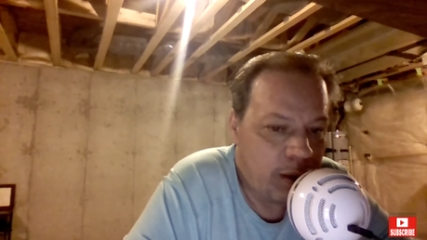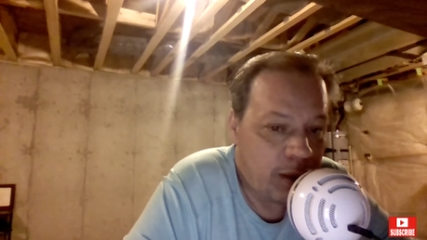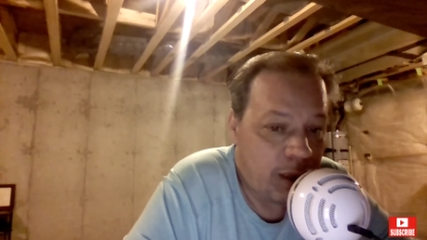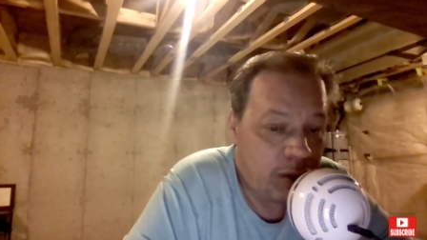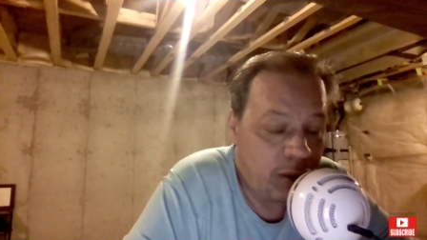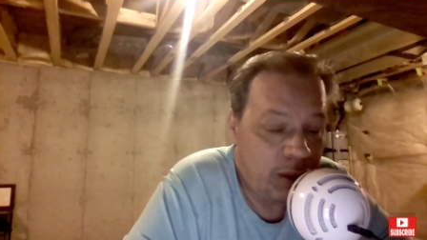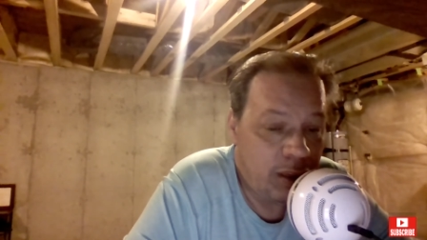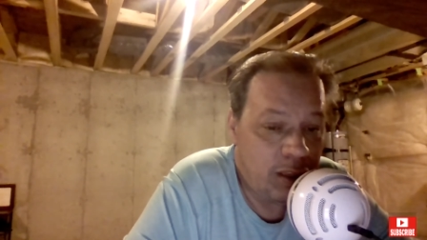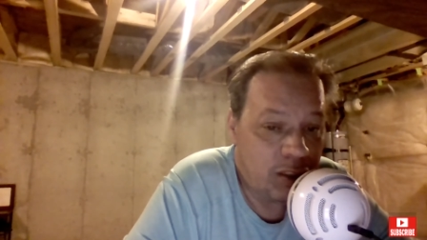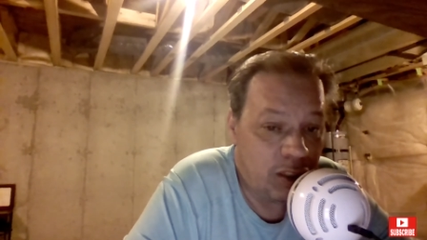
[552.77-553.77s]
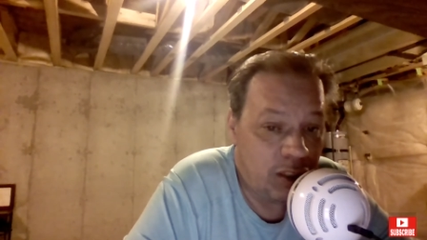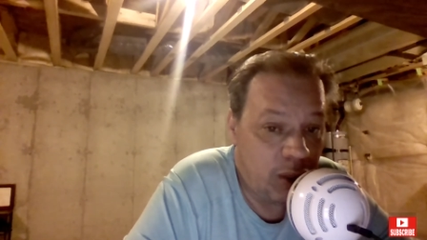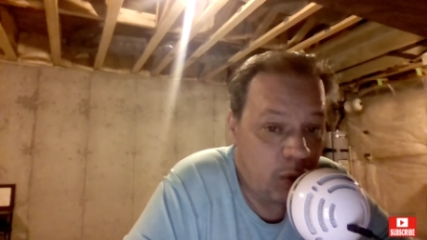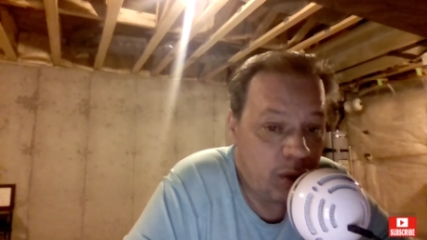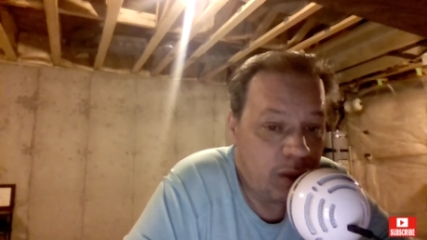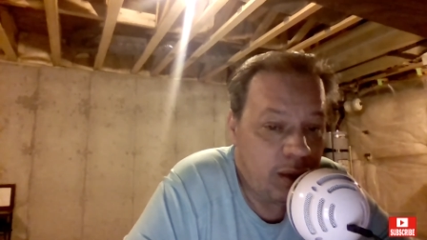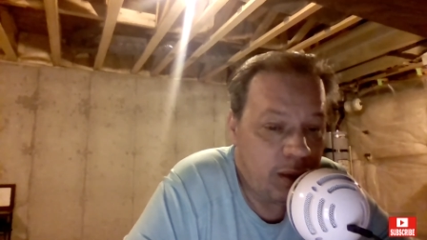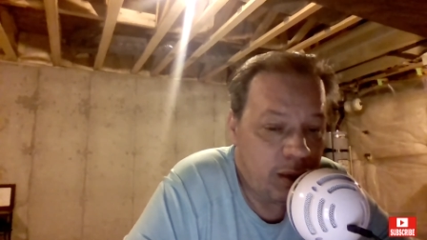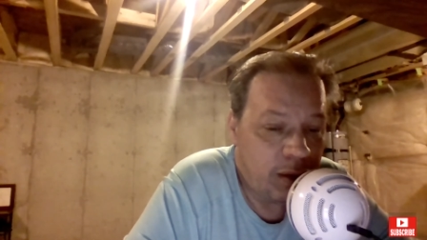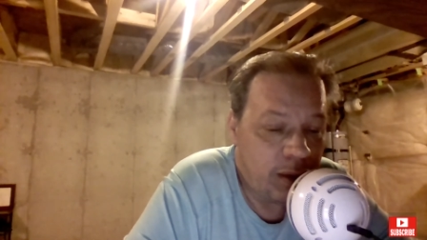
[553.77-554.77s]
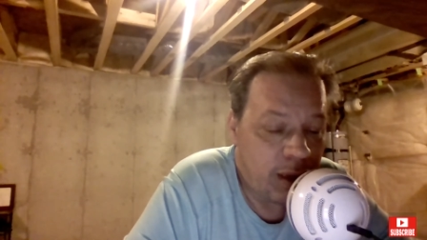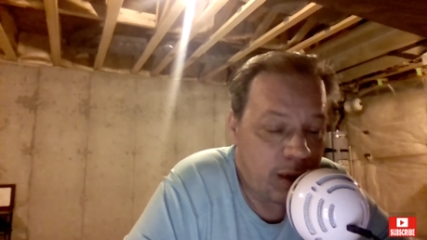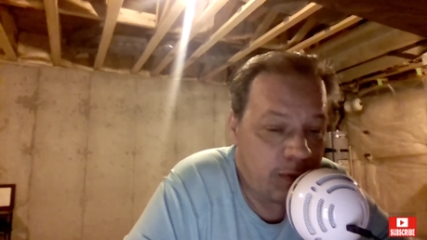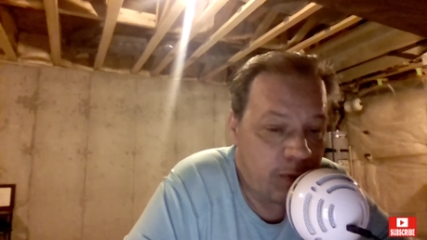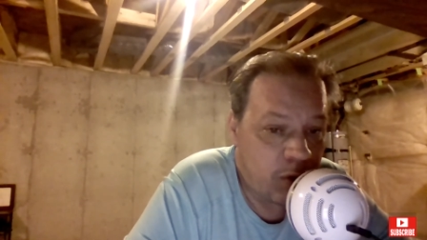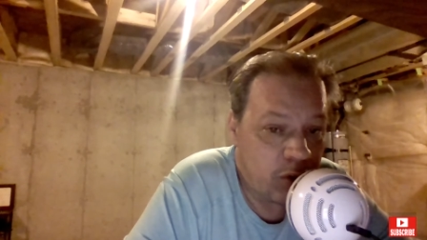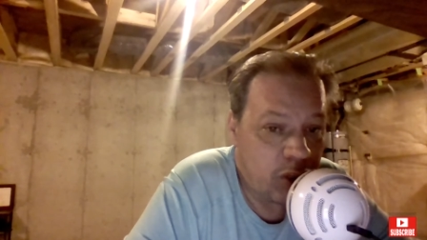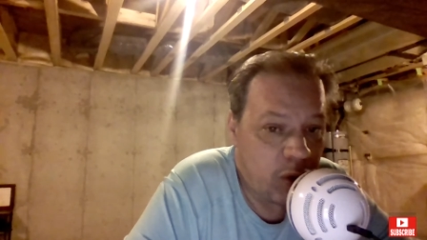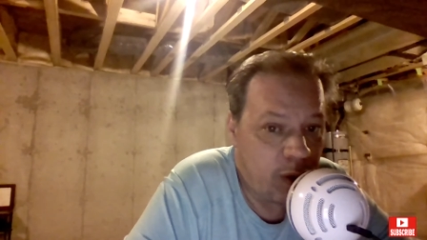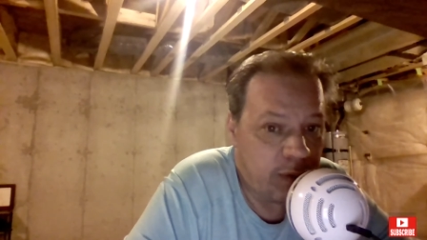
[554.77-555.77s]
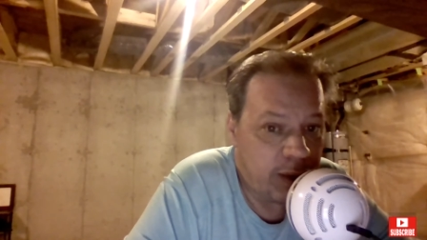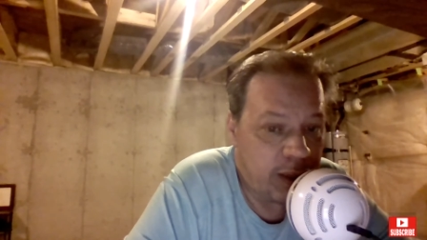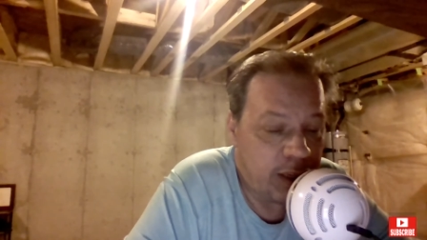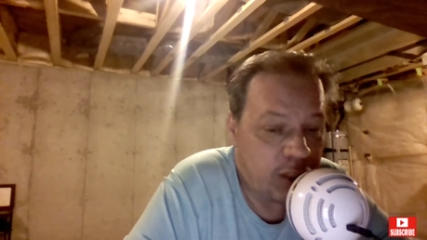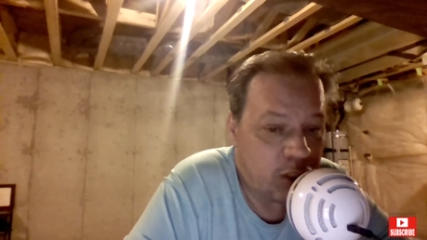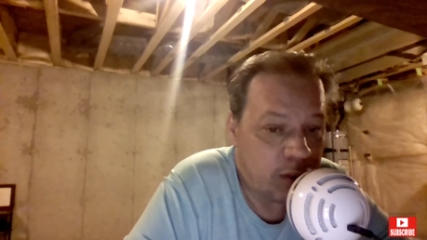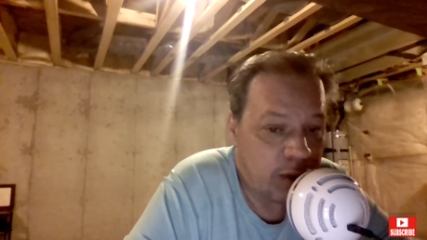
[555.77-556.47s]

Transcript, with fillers: that isn't loaded that can afford to go on vacation